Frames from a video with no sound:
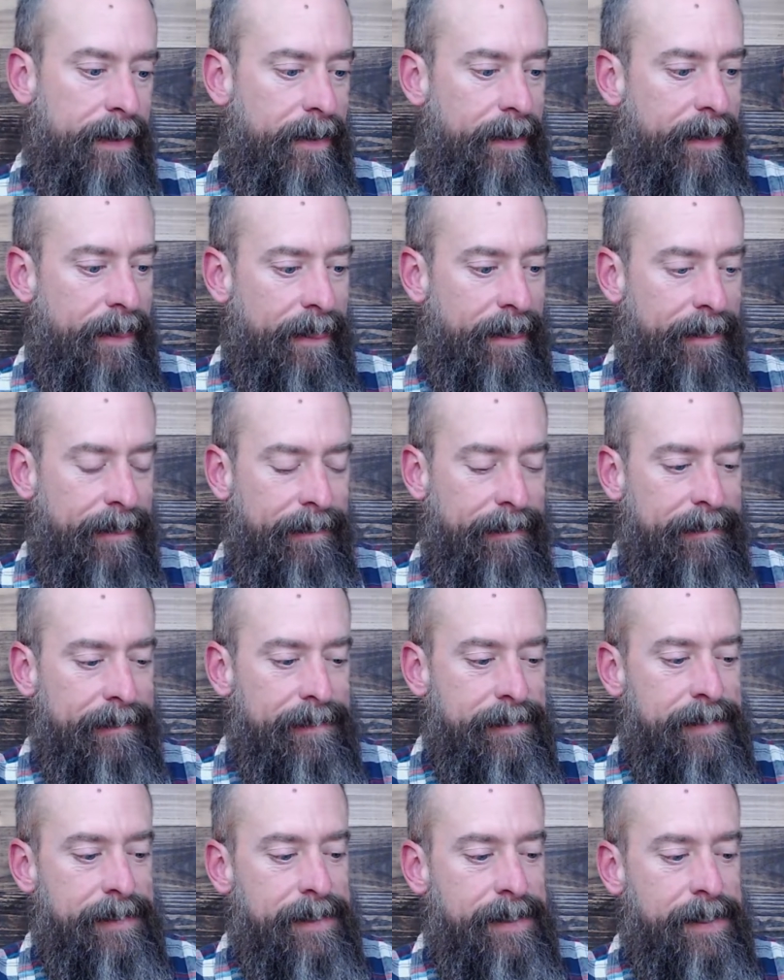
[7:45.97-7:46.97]

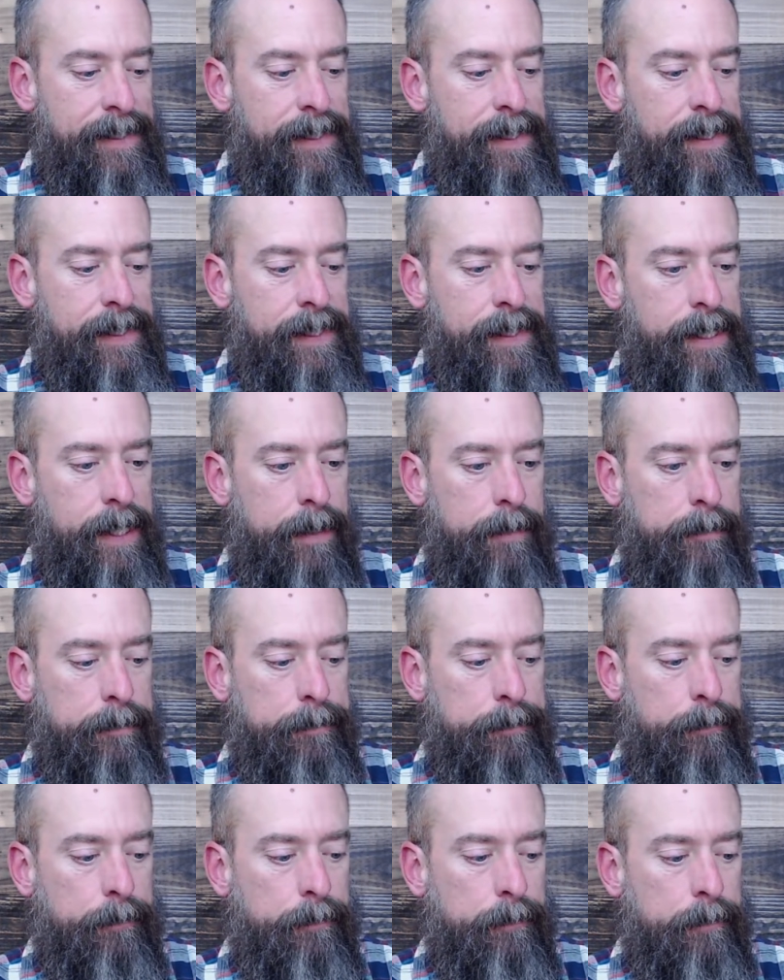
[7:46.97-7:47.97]

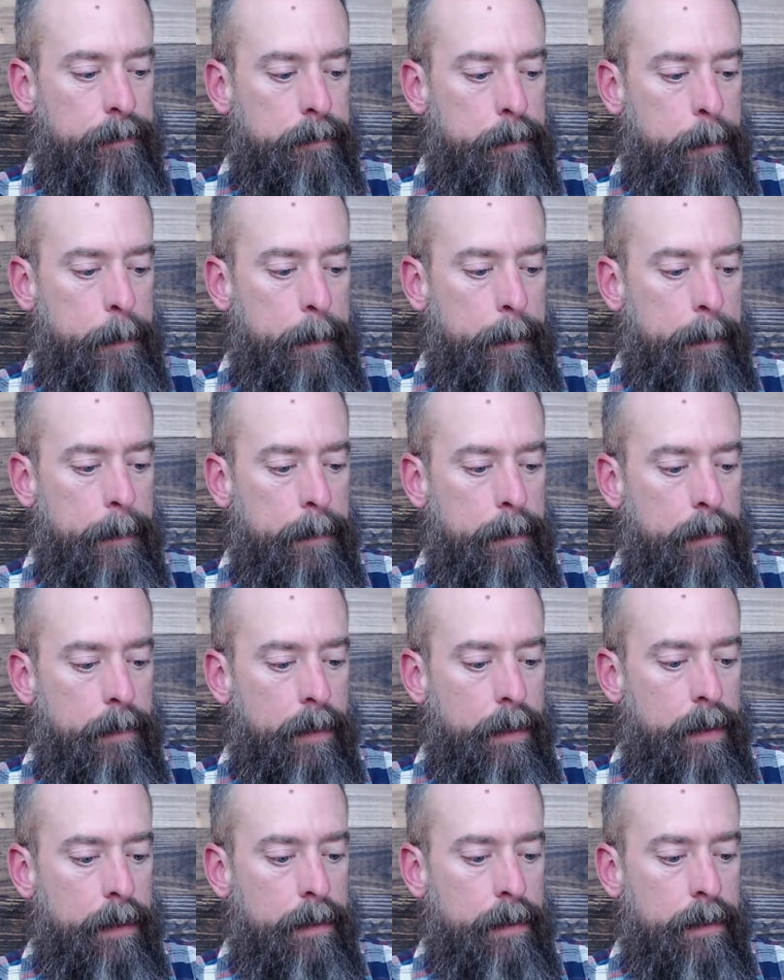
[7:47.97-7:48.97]

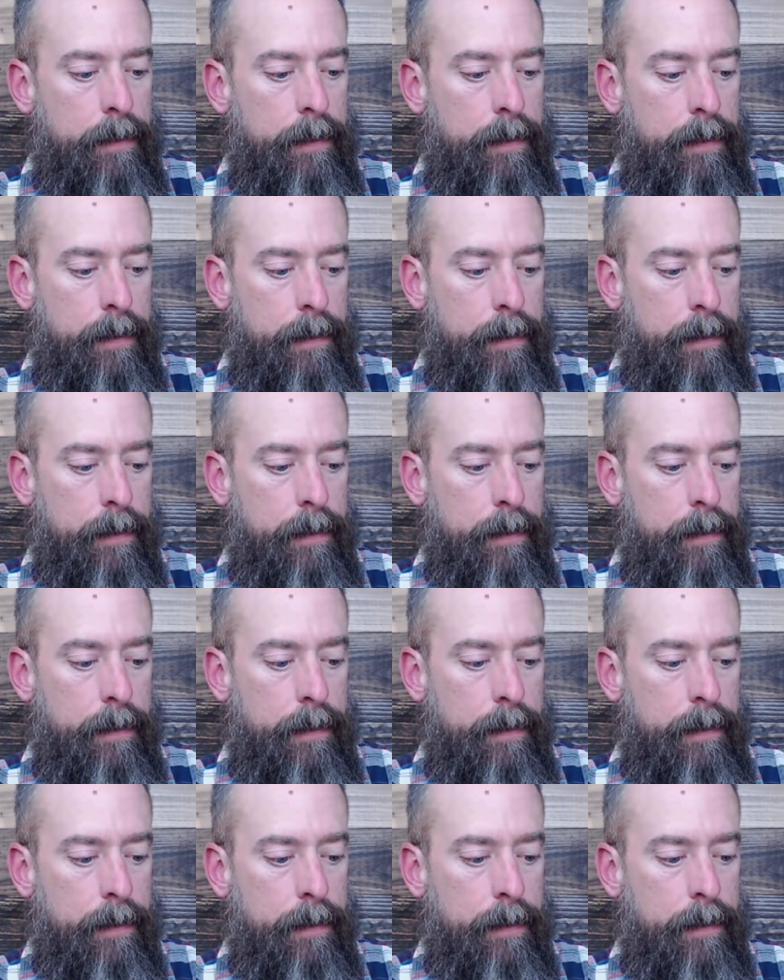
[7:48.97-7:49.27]
Nothing is said.